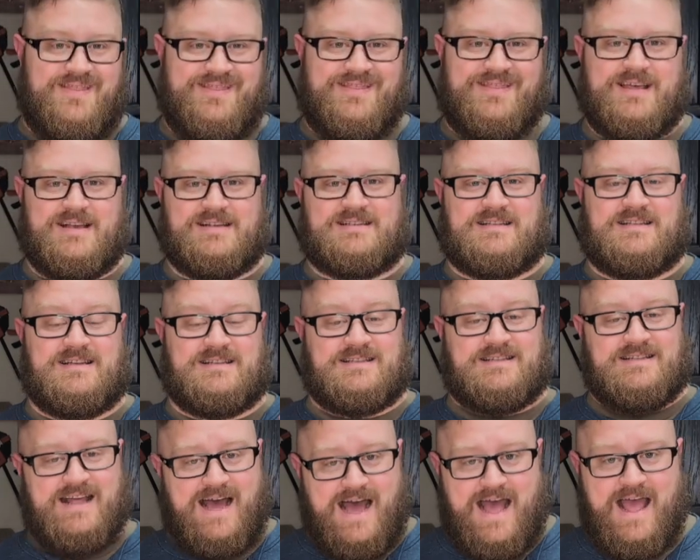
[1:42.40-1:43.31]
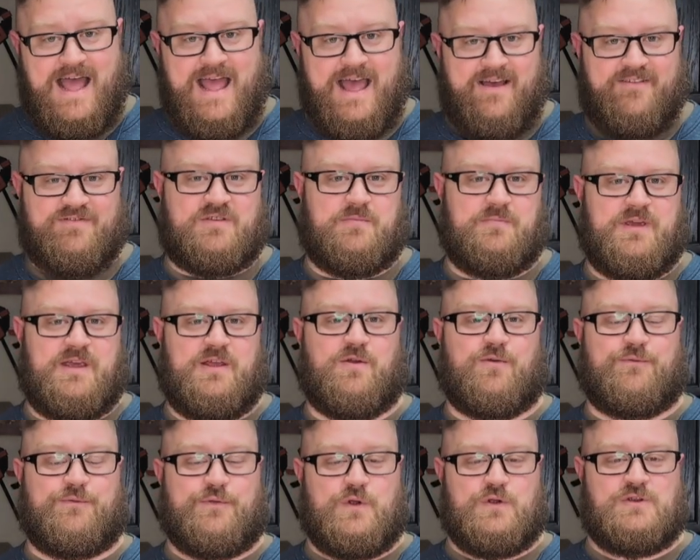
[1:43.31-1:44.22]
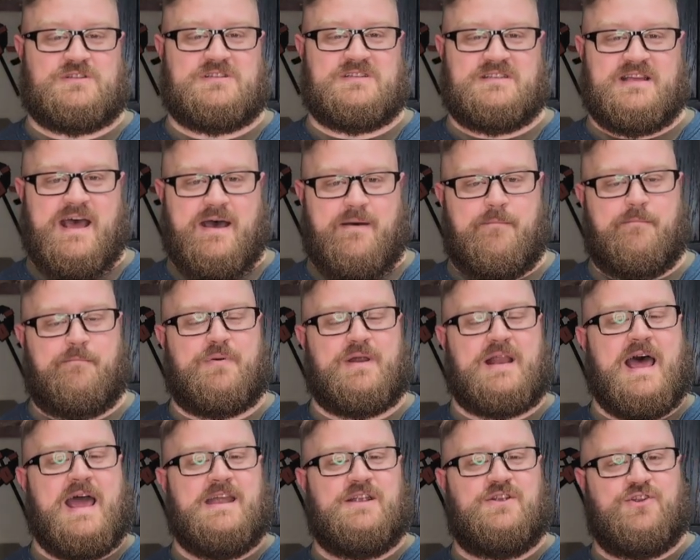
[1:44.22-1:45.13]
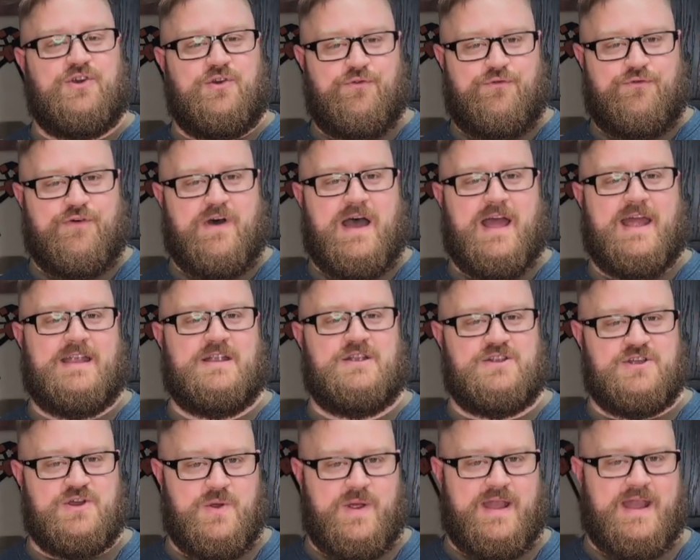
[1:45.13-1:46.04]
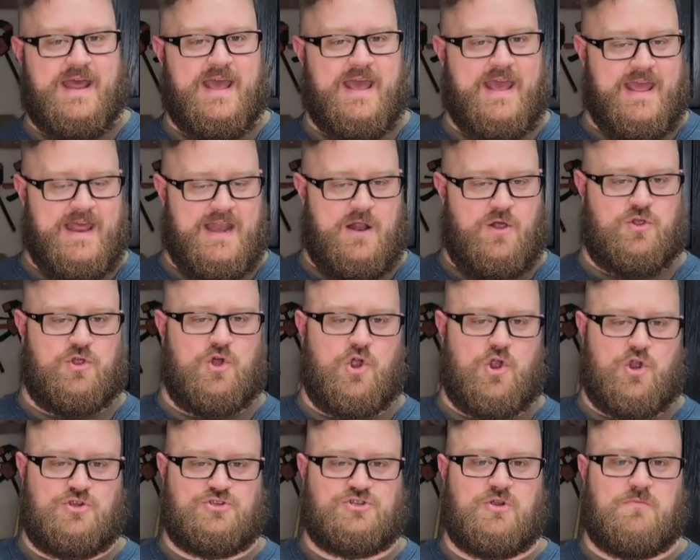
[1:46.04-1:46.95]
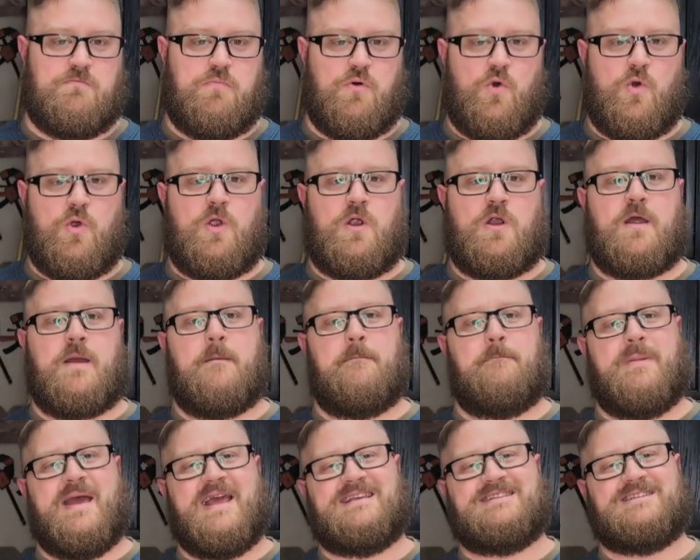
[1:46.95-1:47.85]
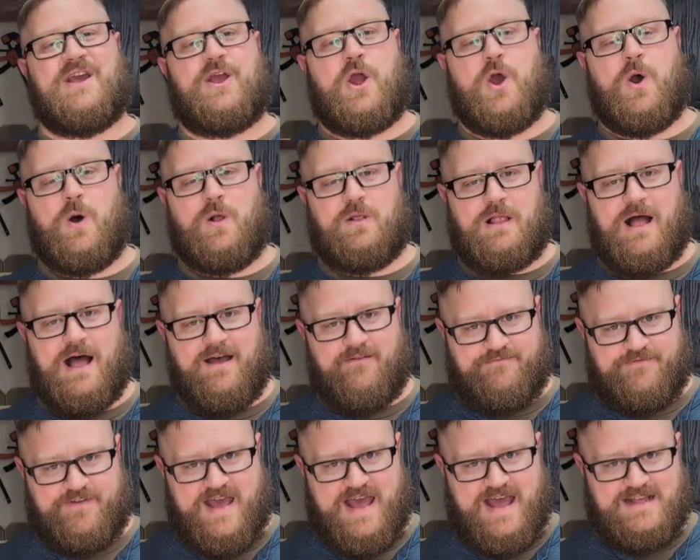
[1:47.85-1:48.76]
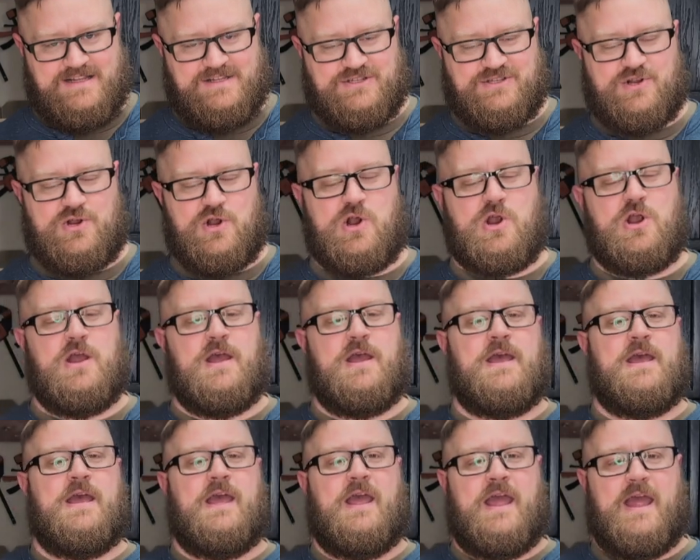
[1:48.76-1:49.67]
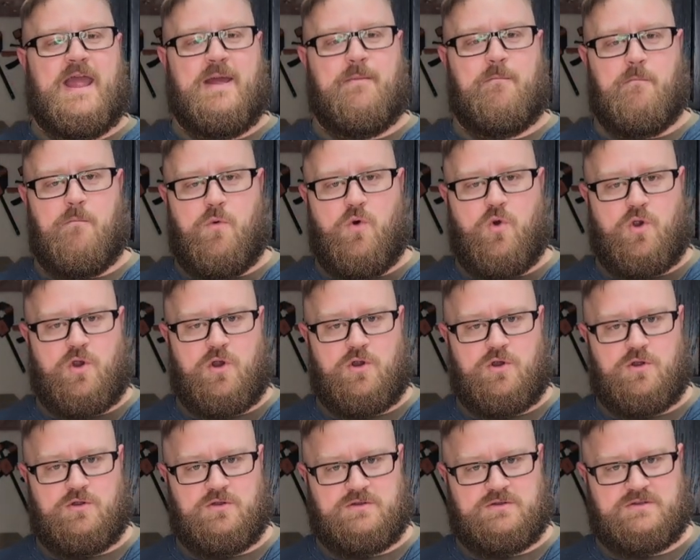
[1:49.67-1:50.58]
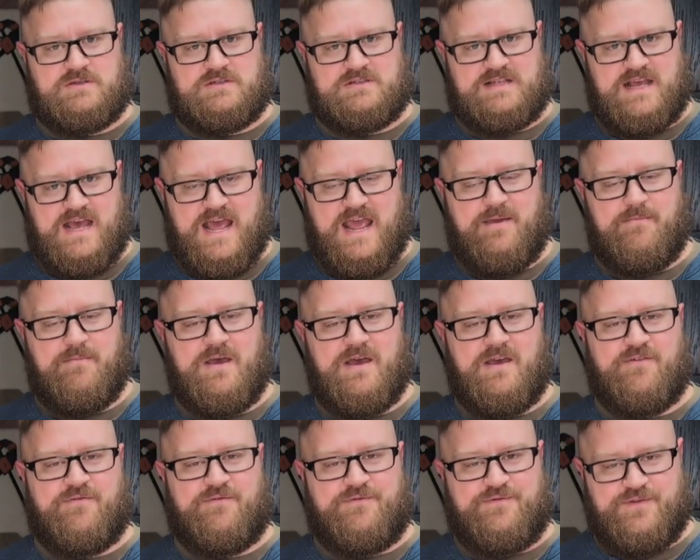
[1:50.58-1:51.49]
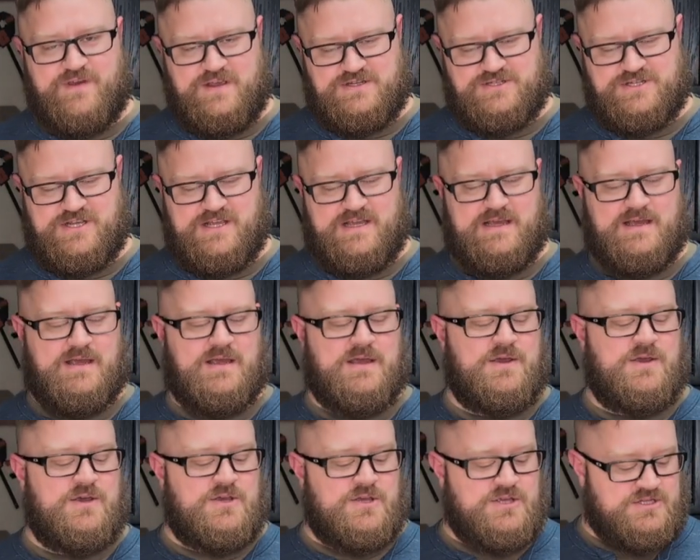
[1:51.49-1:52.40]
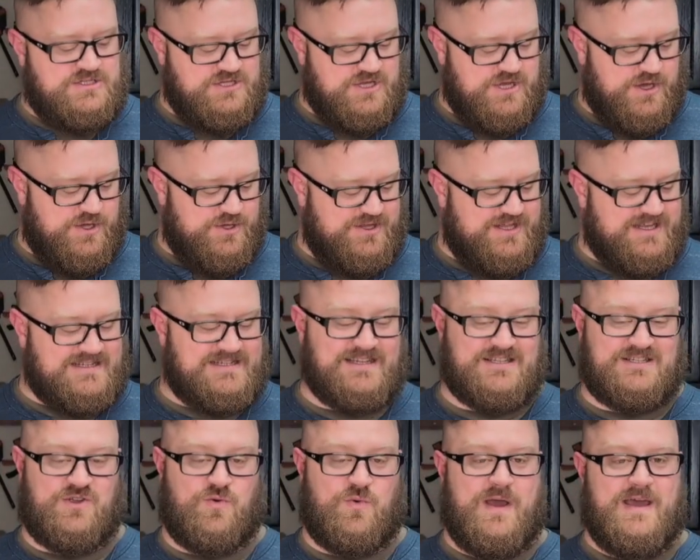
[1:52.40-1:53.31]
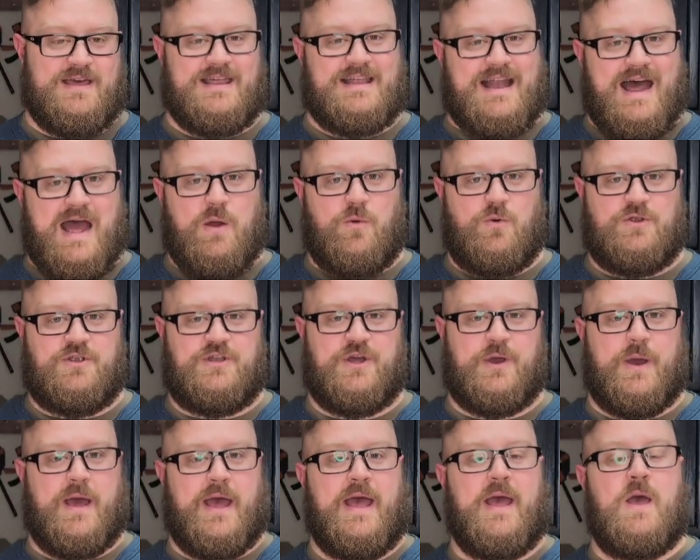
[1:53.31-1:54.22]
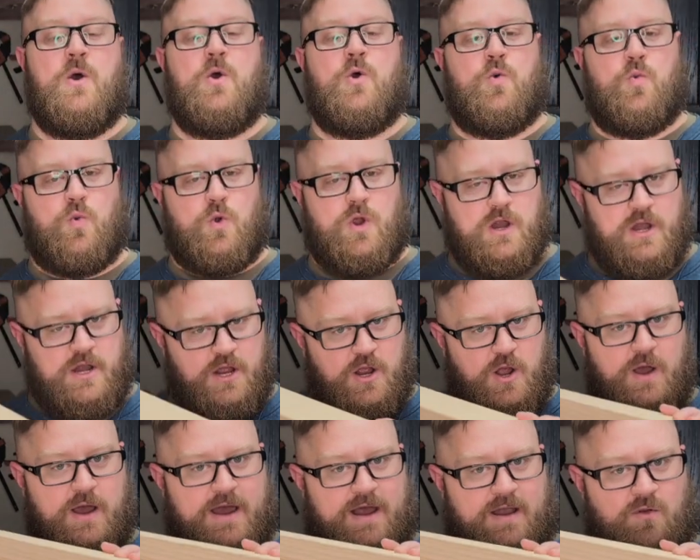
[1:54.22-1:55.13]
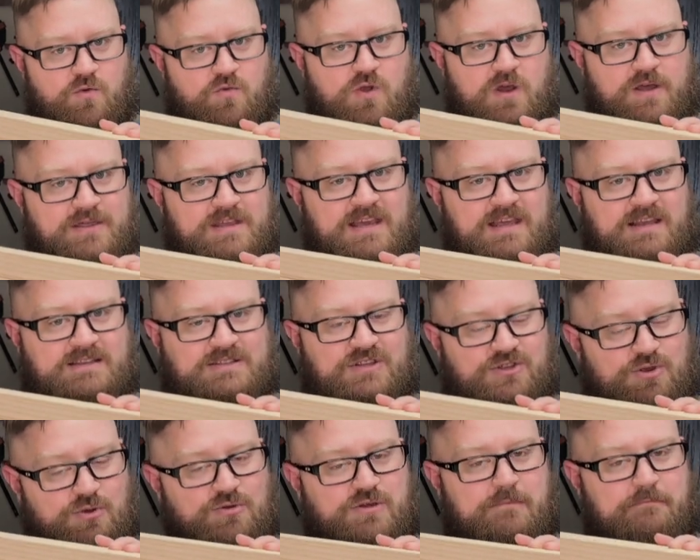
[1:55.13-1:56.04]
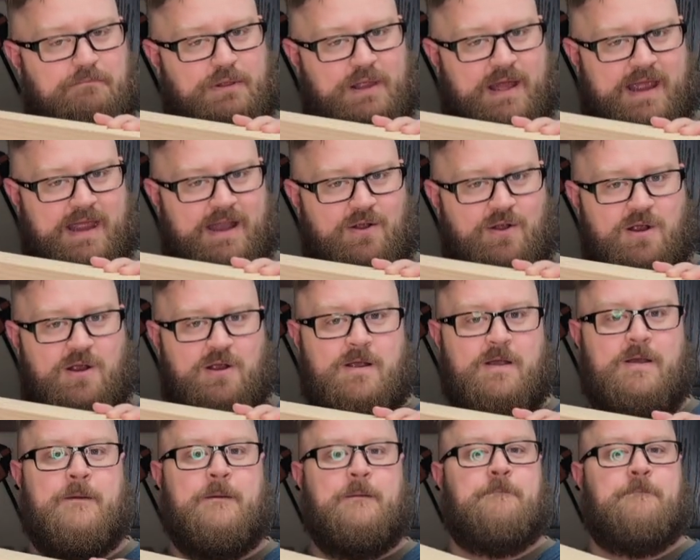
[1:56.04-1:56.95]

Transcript: This does not have to be your first step, but I do find doing it in a larger board makes it go a lot faster and more time efficient. So this is the way that I would do it. We're going to go ahead and run these through the planer,